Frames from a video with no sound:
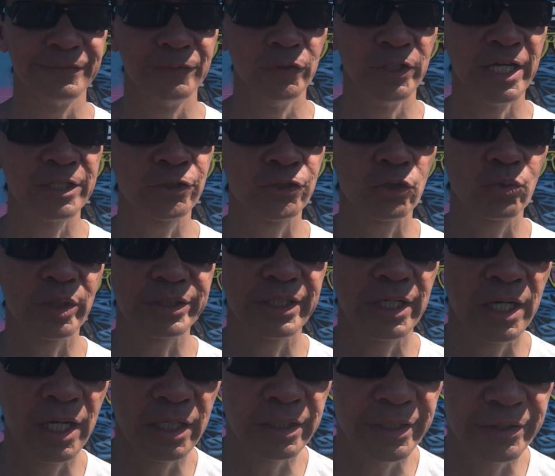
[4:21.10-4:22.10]
Not sure what the
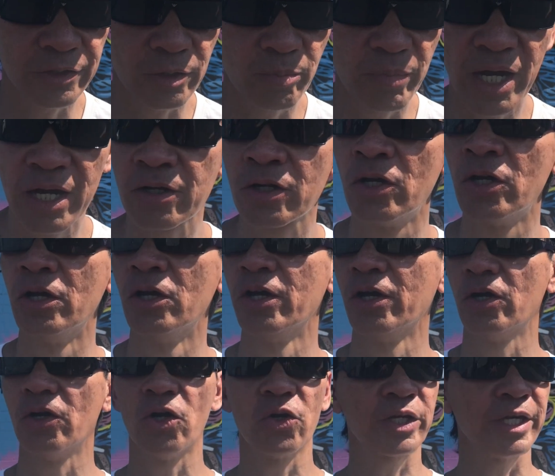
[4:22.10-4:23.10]
honking is about.
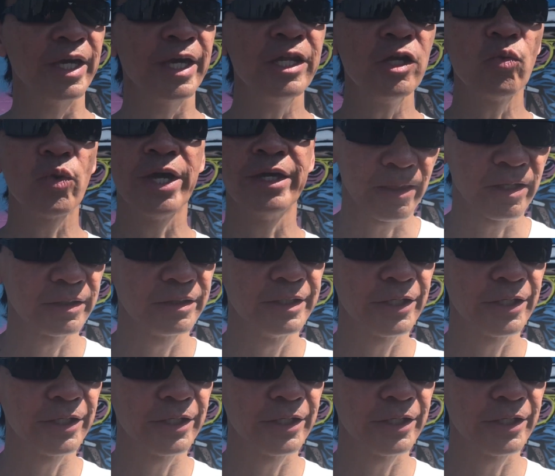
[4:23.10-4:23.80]
Okay, anyway,